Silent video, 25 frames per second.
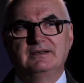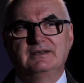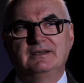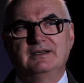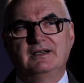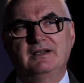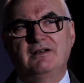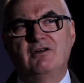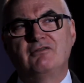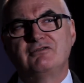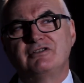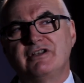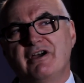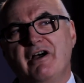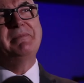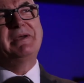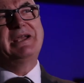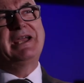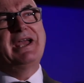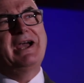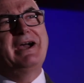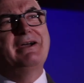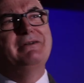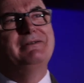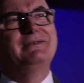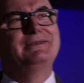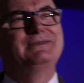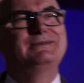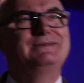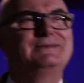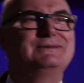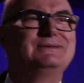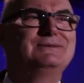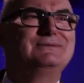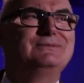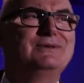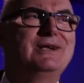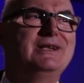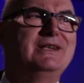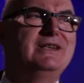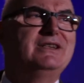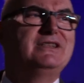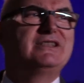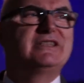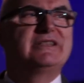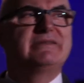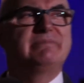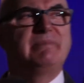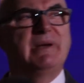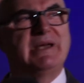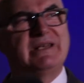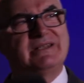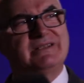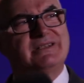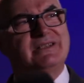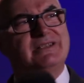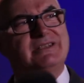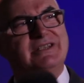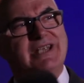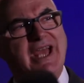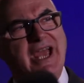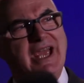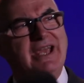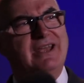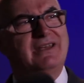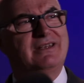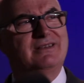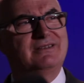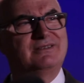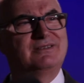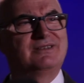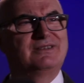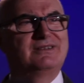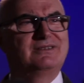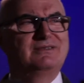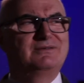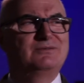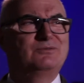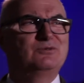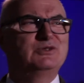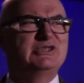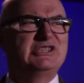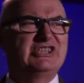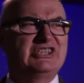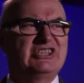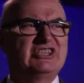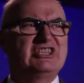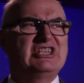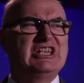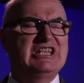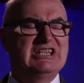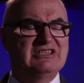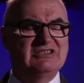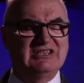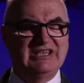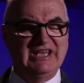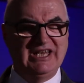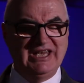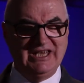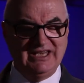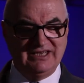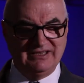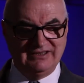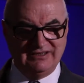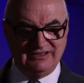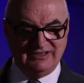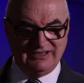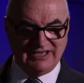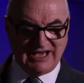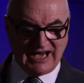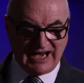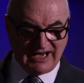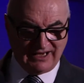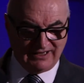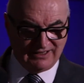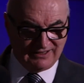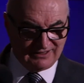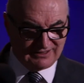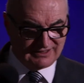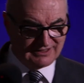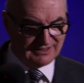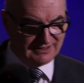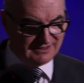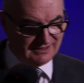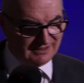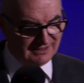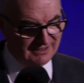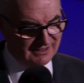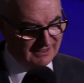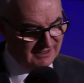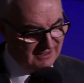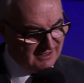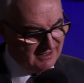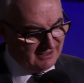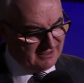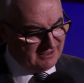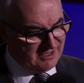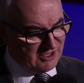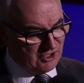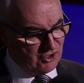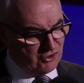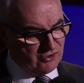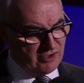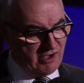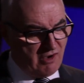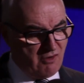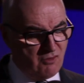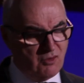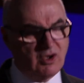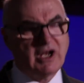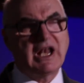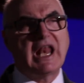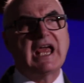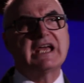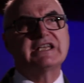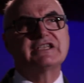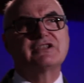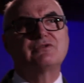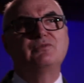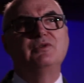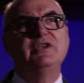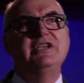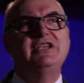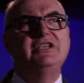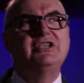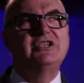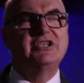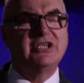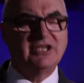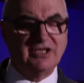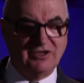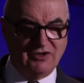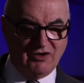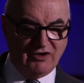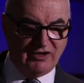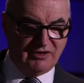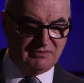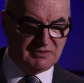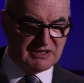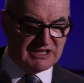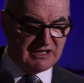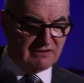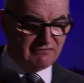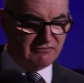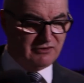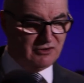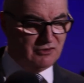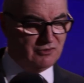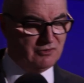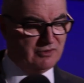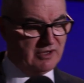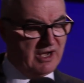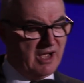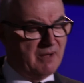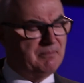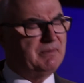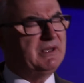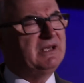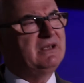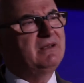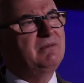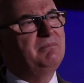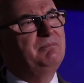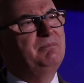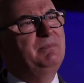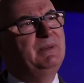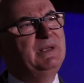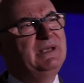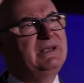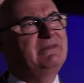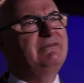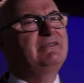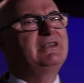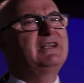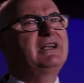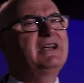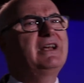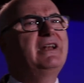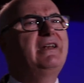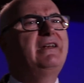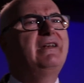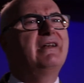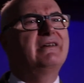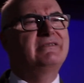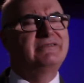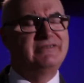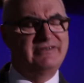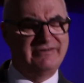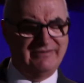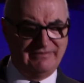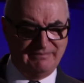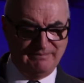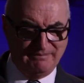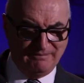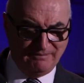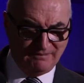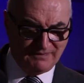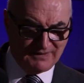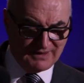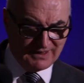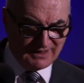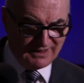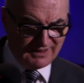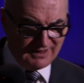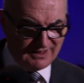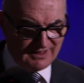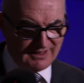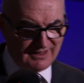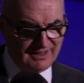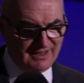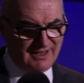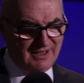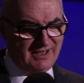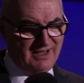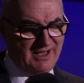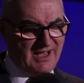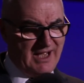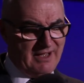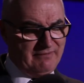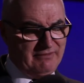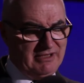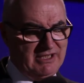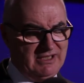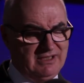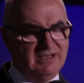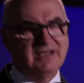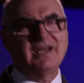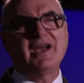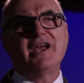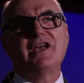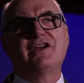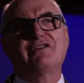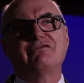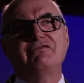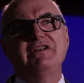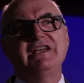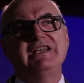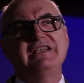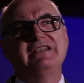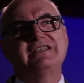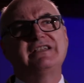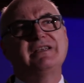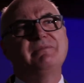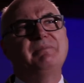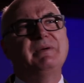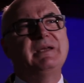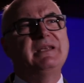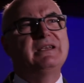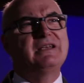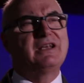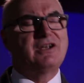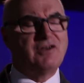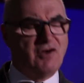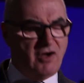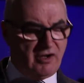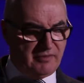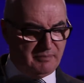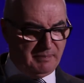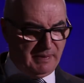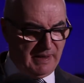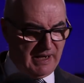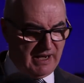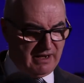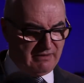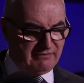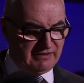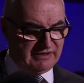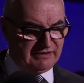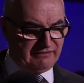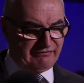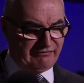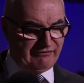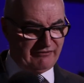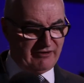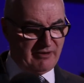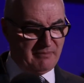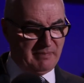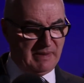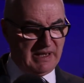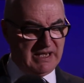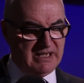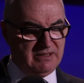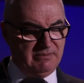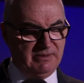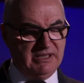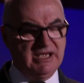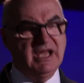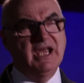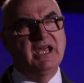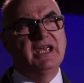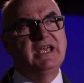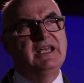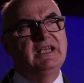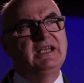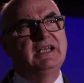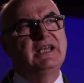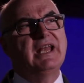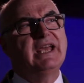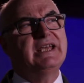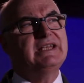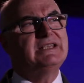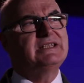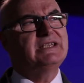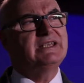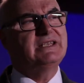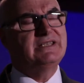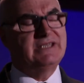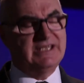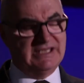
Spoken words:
A long time ago, when Inspector Taggart was still in Taggart, the good old Glaswegian got himself caught up in a bit of a conundrum. Having agreed to be the godparent for a baby, he later